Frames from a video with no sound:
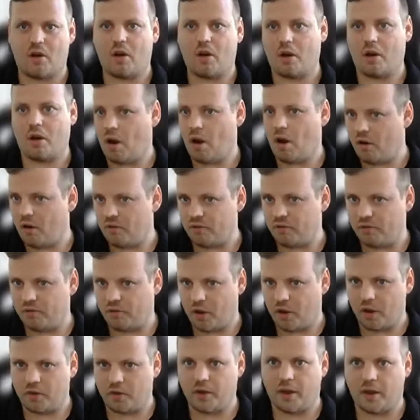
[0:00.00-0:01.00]
of
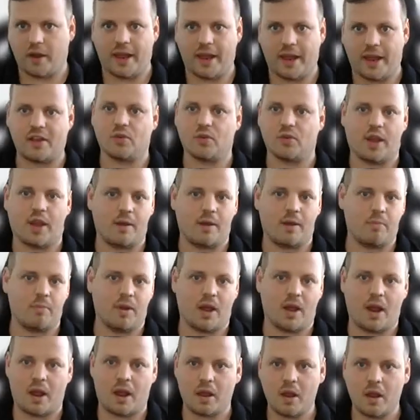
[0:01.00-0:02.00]
the XSOAR
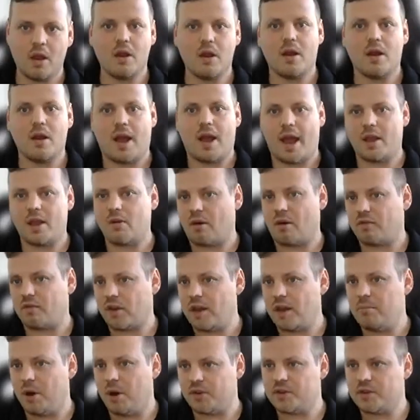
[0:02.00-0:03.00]
API. You have
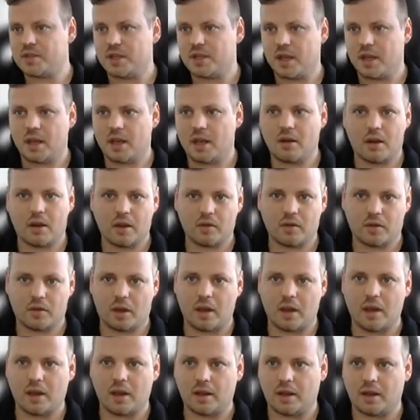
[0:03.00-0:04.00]
three buttons here,
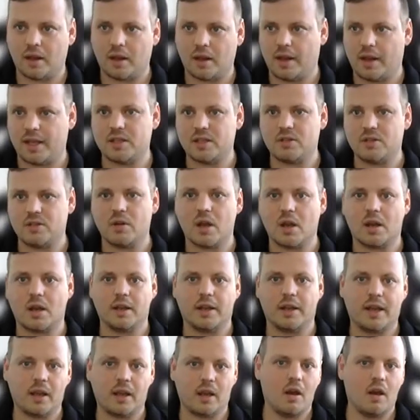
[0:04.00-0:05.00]
three links you can
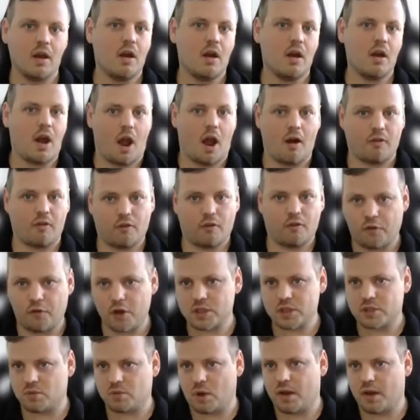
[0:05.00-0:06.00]
click. The
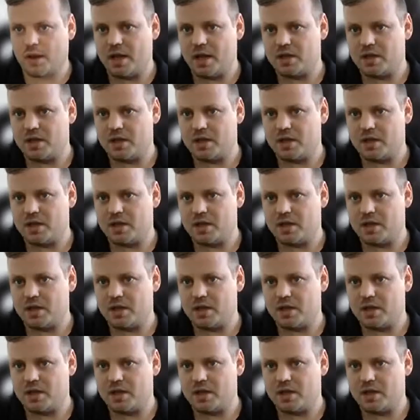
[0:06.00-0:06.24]
first one